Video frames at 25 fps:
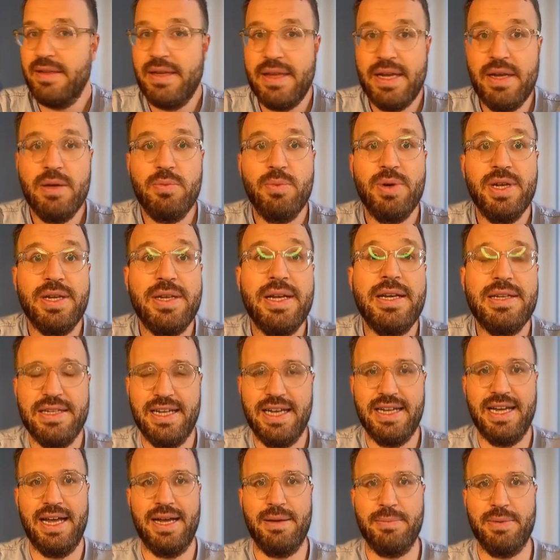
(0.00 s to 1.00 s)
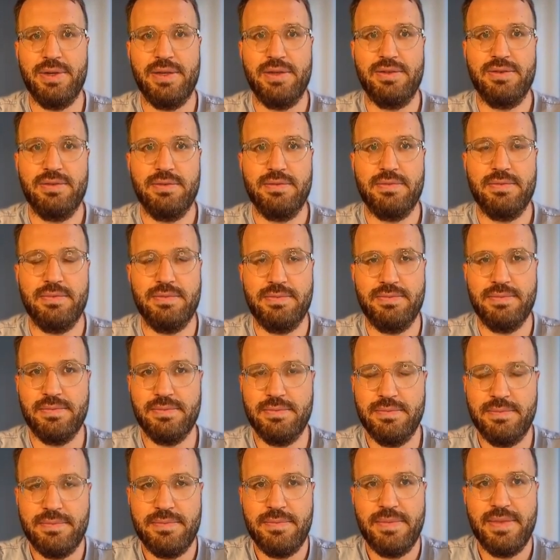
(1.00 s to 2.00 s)
And when does that happen?
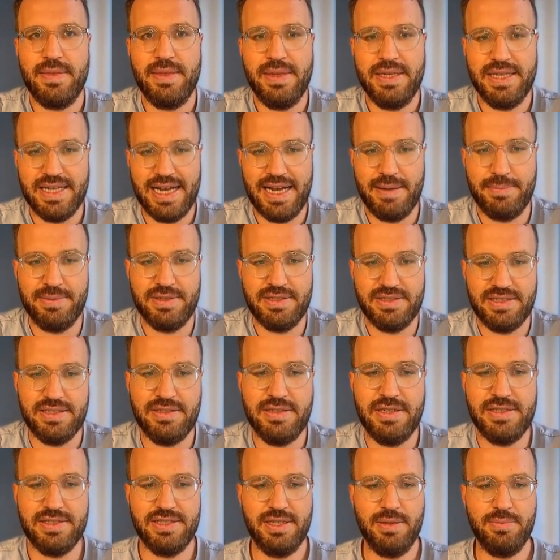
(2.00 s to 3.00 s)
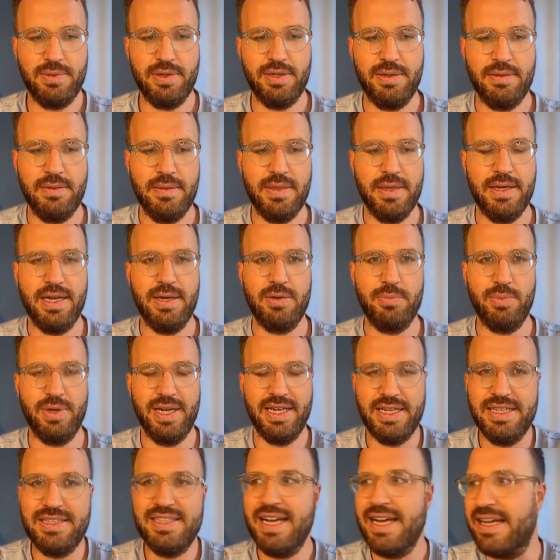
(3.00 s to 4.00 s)
It happens in the summer. And when
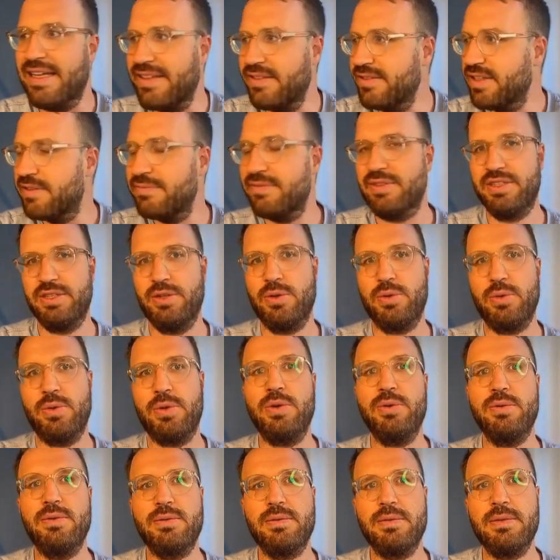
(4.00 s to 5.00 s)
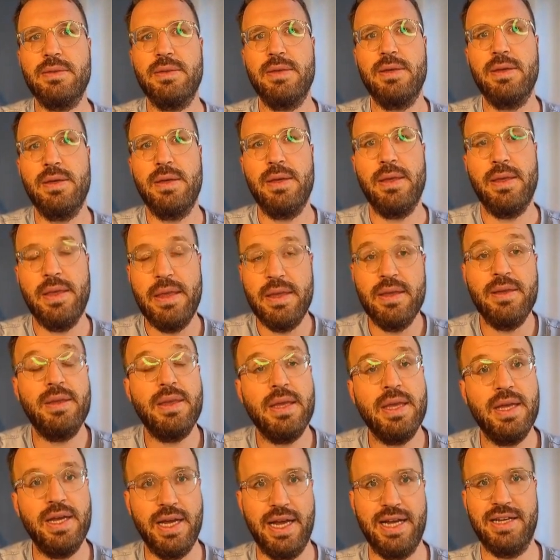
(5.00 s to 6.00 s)
is ice cream sold?
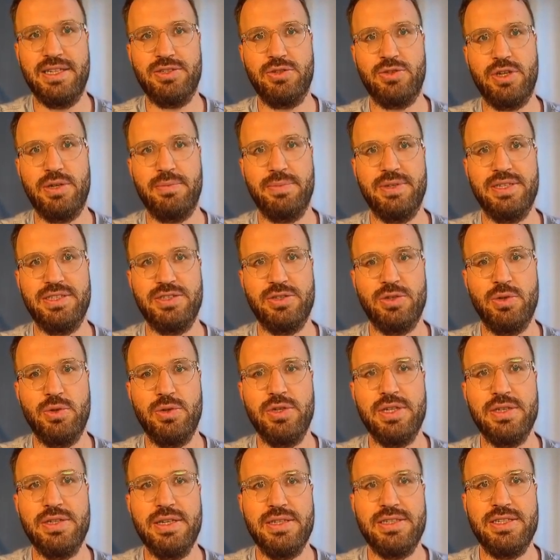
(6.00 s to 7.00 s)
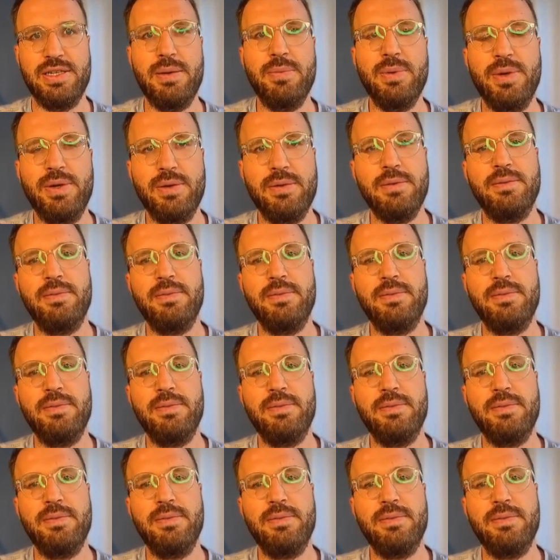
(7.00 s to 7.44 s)
Ice cream is sold in the summer.